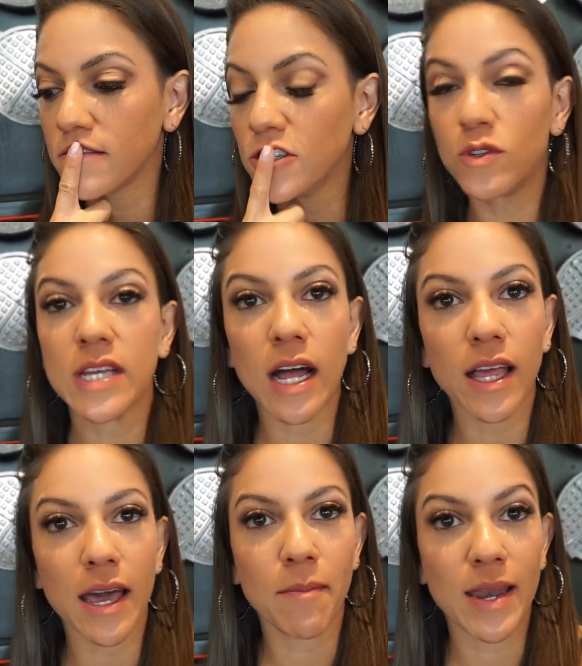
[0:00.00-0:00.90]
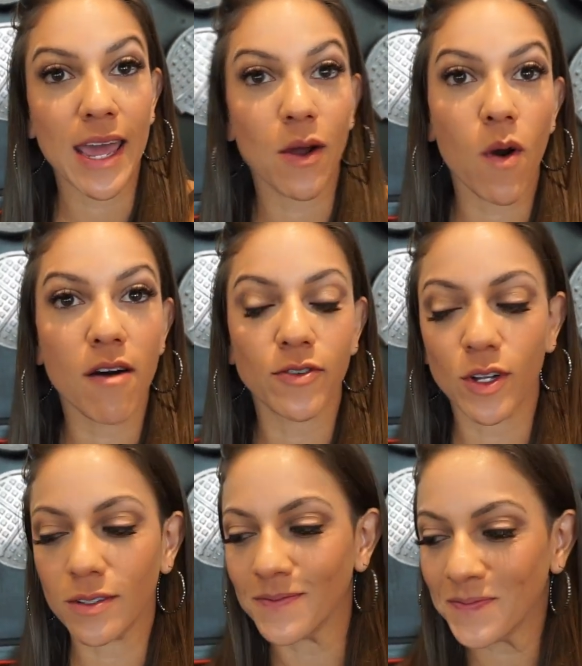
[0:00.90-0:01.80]
Nutella and banana waffle.
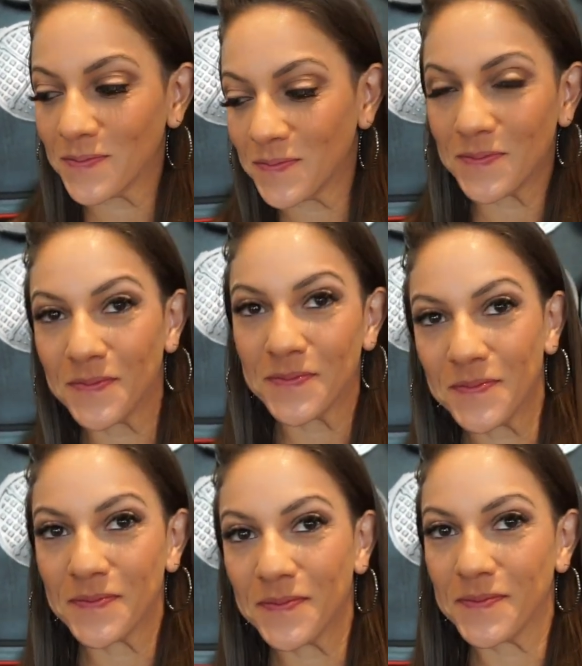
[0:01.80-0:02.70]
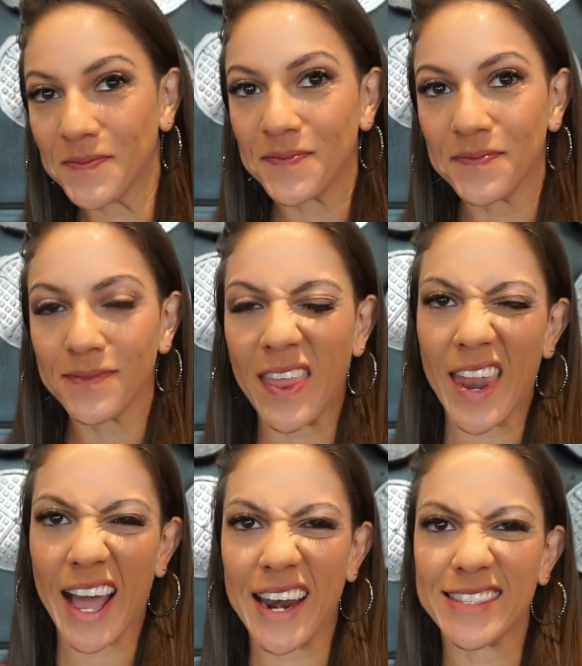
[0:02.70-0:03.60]
And
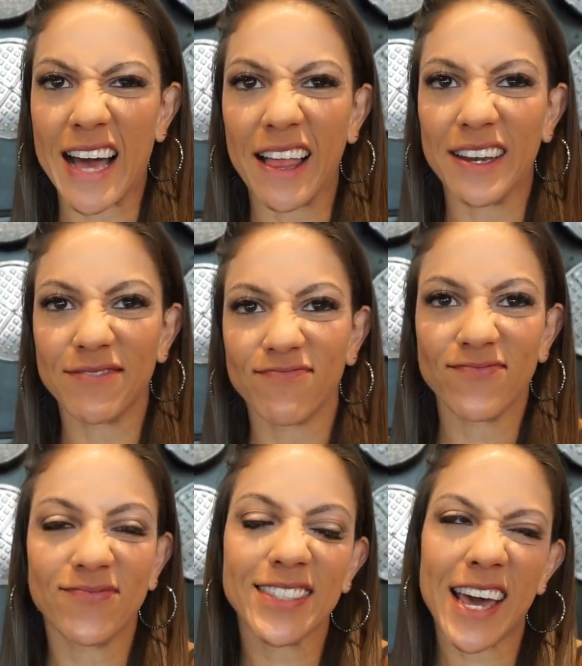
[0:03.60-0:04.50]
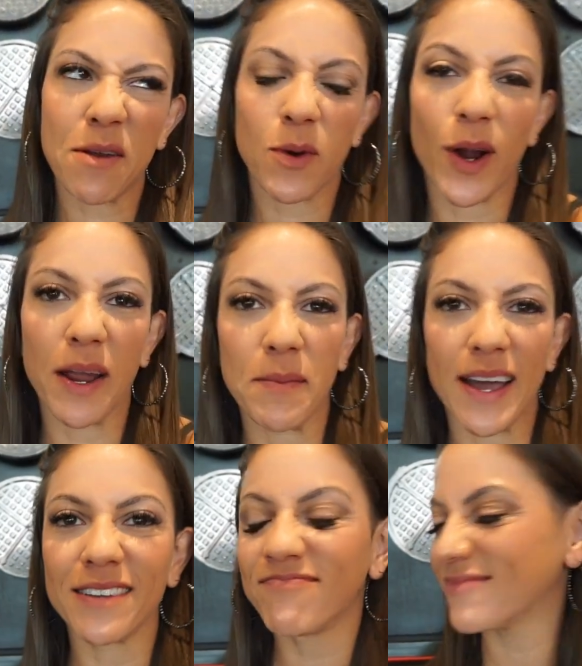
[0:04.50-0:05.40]
then I got a salad. It's kind of boring, but